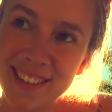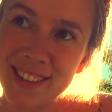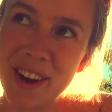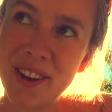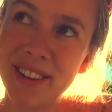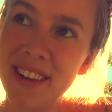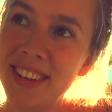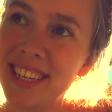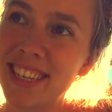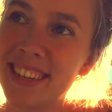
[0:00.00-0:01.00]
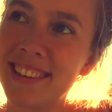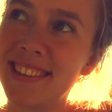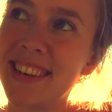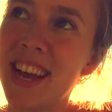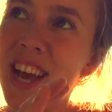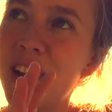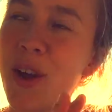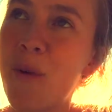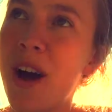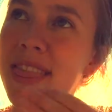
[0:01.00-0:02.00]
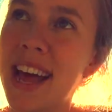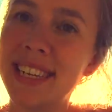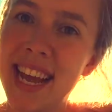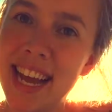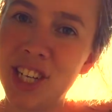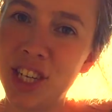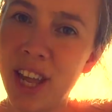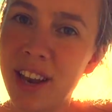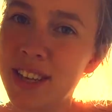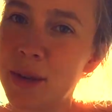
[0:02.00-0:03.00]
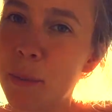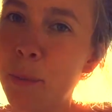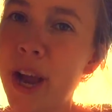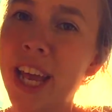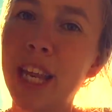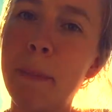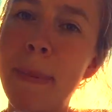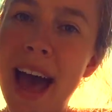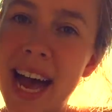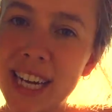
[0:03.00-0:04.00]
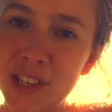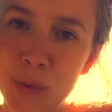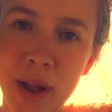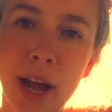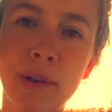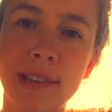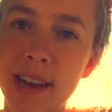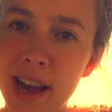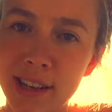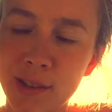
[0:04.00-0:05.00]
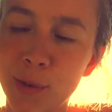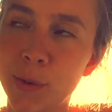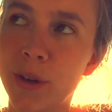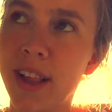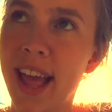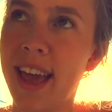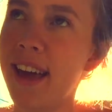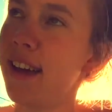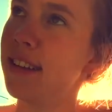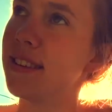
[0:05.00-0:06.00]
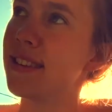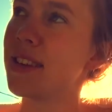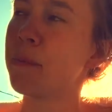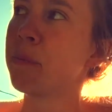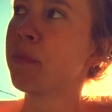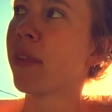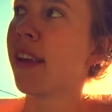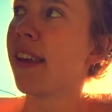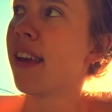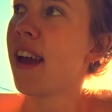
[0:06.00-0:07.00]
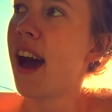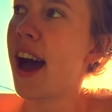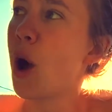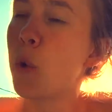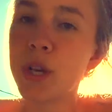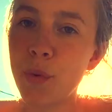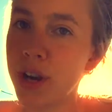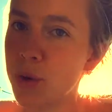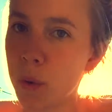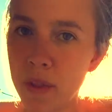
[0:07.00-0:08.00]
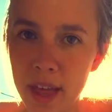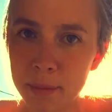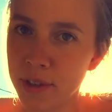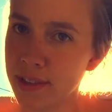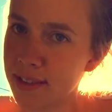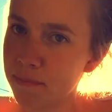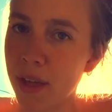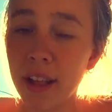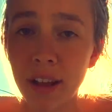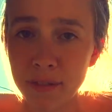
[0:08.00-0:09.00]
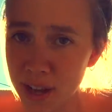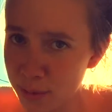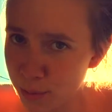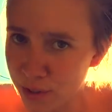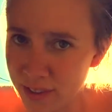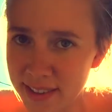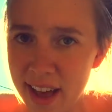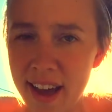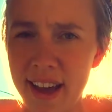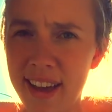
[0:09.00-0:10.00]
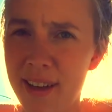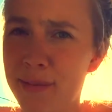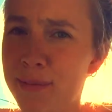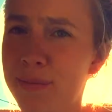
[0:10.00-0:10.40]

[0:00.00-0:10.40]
So let me just go on that tangent, bringing you back to when I was in high school. And I always wanted to work with animals. I loved animals. I